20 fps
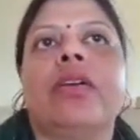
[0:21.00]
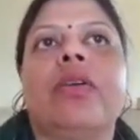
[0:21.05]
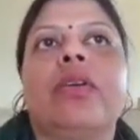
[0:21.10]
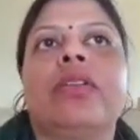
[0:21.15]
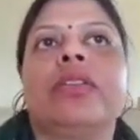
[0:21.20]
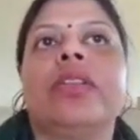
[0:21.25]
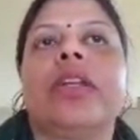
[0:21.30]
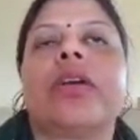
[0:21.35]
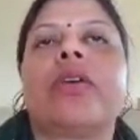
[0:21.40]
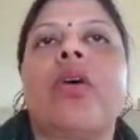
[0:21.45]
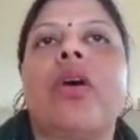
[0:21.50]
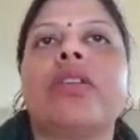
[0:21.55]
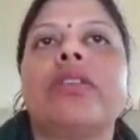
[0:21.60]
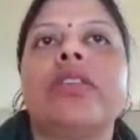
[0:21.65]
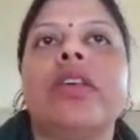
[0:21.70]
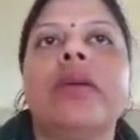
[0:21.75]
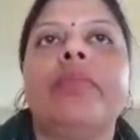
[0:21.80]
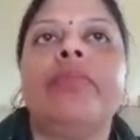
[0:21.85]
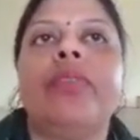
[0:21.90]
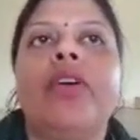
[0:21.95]
The
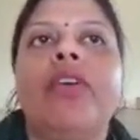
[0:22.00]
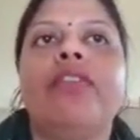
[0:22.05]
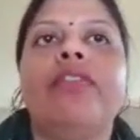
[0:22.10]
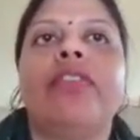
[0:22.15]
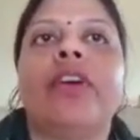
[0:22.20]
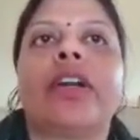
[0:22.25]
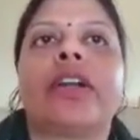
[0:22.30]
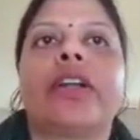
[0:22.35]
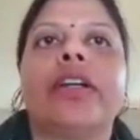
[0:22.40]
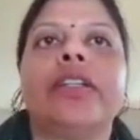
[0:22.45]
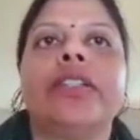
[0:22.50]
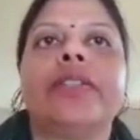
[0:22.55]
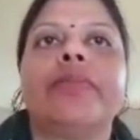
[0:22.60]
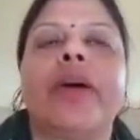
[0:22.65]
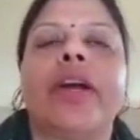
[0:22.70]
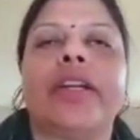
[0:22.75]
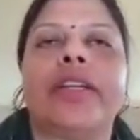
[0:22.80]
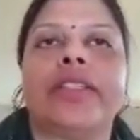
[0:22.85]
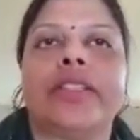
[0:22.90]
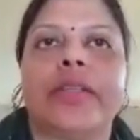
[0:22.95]
concept of workers'
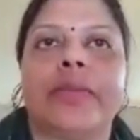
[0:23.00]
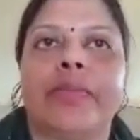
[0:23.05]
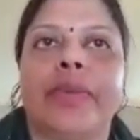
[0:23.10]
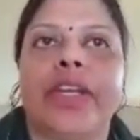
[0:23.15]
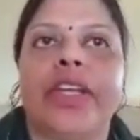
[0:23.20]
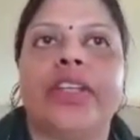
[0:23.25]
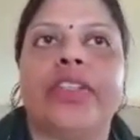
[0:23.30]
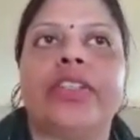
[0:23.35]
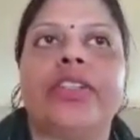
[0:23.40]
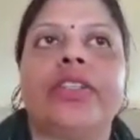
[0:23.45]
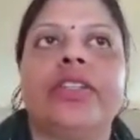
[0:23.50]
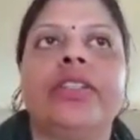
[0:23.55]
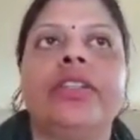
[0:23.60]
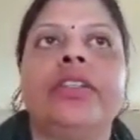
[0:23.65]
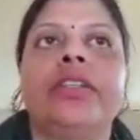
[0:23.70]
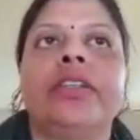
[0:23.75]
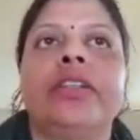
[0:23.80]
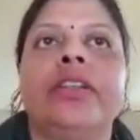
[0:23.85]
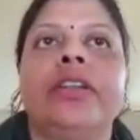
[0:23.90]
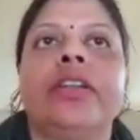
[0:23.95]
participation
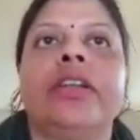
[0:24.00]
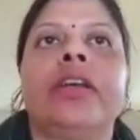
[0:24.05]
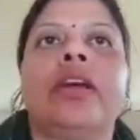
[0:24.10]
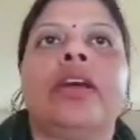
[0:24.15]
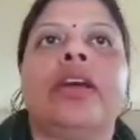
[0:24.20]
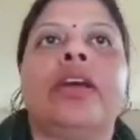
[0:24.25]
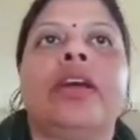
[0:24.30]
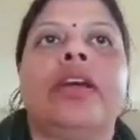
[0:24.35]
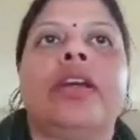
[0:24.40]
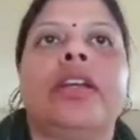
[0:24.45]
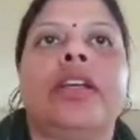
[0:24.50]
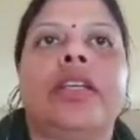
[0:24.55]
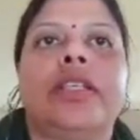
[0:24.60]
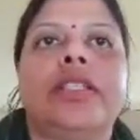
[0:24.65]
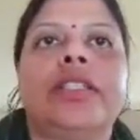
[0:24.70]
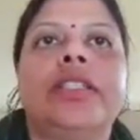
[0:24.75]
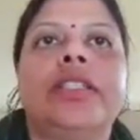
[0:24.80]
in